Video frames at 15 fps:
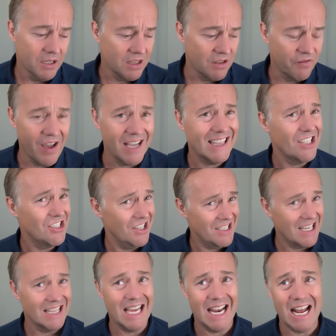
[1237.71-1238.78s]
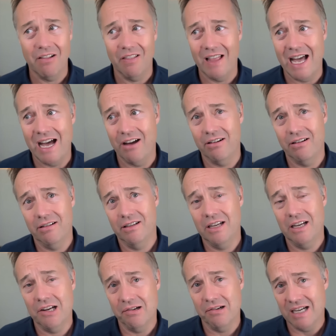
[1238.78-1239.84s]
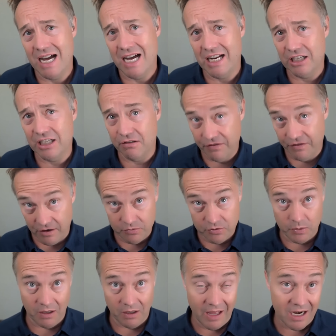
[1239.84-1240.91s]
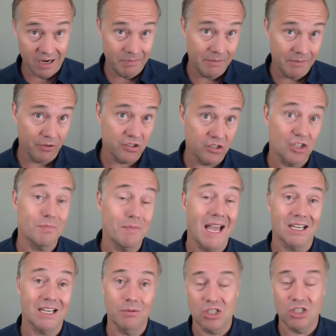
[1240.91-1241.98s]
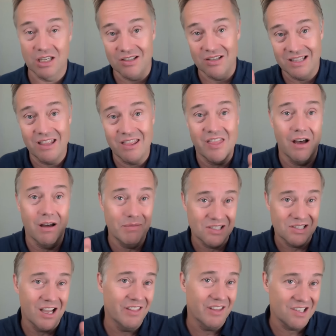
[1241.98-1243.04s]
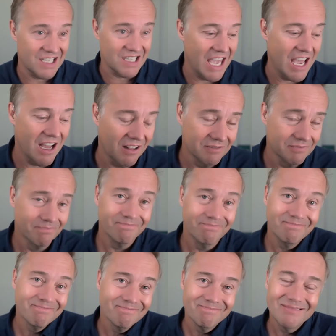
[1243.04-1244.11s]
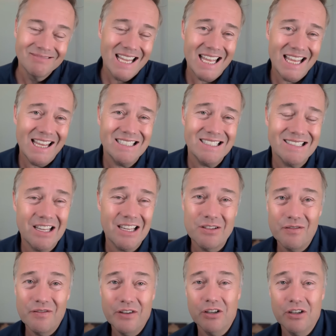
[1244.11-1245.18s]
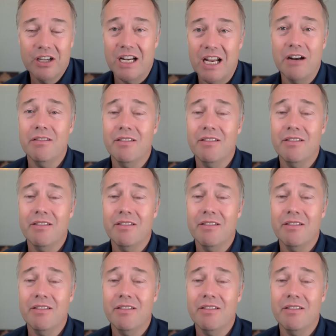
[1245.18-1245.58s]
But the fact that he said that out loud, you know, kind of confirms what a lot of people suspect, which is the thumb is on the scale. Eh, and it just doesn't feel good.